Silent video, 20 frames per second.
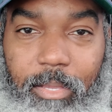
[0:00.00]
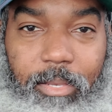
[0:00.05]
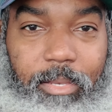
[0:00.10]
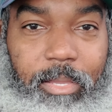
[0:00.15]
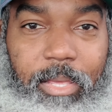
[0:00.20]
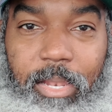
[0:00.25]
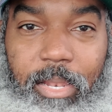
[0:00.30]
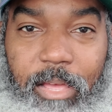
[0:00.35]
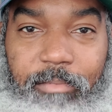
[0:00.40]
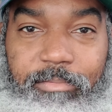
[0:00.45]

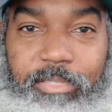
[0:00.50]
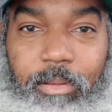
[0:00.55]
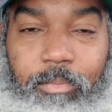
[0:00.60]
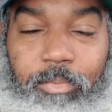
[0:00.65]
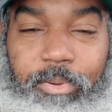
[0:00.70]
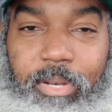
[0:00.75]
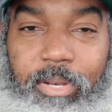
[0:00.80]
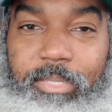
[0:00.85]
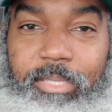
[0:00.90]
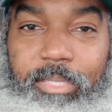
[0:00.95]
they'll have
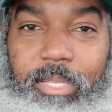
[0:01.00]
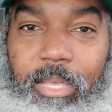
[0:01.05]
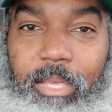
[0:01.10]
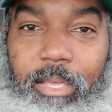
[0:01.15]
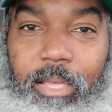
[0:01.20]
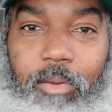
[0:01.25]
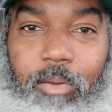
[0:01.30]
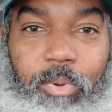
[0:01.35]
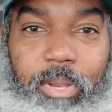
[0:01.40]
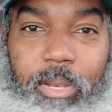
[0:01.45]
somewhere to stay,
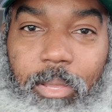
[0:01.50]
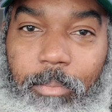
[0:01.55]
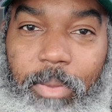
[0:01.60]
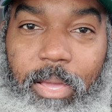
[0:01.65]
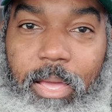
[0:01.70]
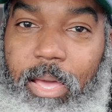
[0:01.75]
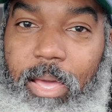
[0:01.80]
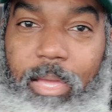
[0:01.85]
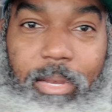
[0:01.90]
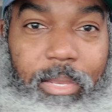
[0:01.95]
and when them
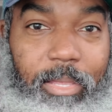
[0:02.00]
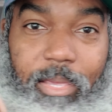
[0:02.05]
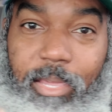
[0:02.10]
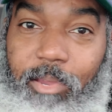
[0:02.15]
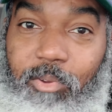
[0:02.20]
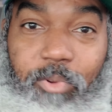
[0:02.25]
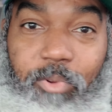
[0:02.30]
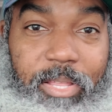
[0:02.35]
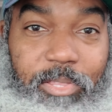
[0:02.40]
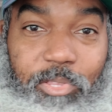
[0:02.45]
gone, they
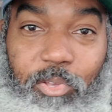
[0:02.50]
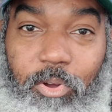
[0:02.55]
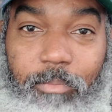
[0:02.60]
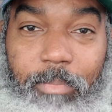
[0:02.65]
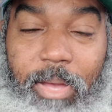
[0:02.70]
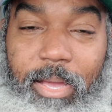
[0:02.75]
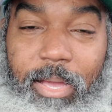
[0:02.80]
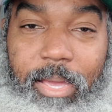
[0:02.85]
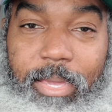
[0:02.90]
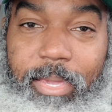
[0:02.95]
rent out
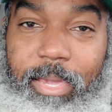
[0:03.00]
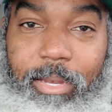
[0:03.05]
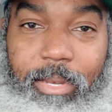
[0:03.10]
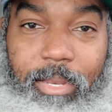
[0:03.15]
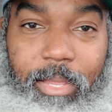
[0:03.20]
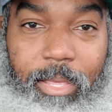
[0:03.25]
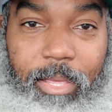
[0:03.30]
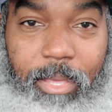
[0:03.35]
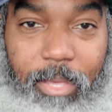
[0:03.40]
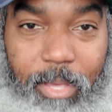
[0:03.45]
back again,
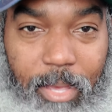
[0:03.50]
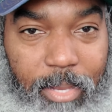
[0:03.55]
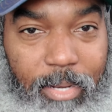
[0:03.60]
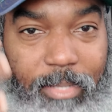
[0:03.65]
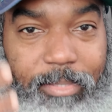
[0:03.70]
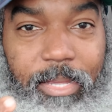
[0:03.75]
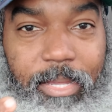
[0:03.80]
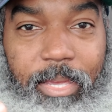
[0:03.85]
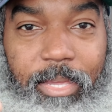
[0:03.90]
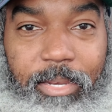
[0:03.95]
and
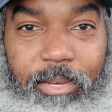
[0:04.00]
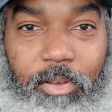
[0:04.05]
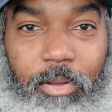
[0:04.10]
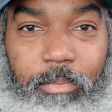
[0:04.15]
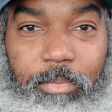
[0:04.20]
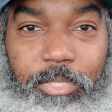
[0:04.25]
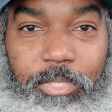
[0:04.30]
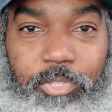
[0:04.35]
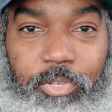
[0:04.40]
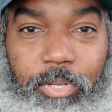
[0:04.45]
it's an
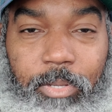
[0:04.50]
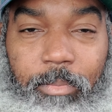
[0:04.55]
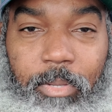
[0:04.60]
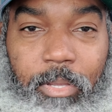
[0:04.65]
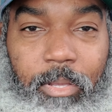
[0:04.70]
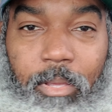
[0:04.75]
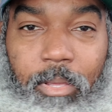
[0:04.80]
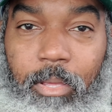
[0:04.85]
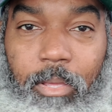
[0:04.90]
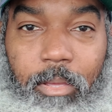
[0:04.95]
income stream.
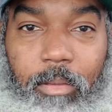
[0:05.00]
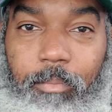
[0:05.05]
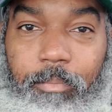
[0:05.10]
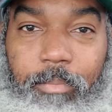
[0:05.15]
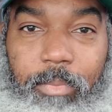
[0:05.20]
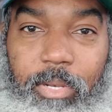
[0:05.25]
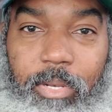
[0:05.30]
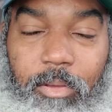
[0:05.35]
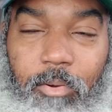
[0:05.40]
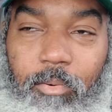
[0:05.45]

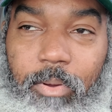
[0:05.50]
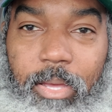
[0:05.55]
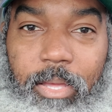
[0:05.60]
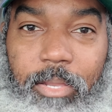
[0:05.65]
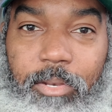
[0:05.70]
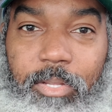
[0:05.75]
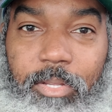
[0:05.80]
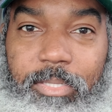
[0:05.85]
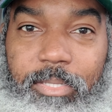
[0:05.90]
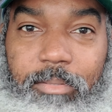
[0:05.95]
Me no
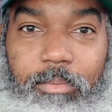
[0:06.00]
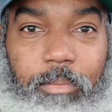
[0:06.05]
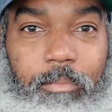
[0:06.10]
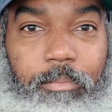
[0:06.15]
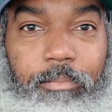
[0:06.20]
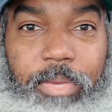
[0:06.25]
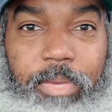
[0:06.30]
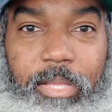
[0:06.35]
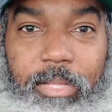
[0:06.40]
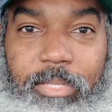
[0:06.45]
want just
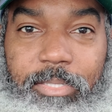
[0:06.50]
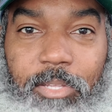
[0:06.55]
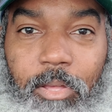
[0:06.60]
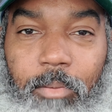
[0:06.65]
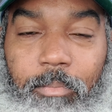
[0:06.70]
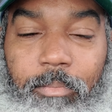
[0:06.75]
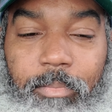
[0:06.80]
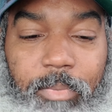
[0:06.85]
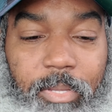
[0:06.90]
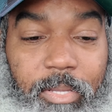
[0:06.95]
build something,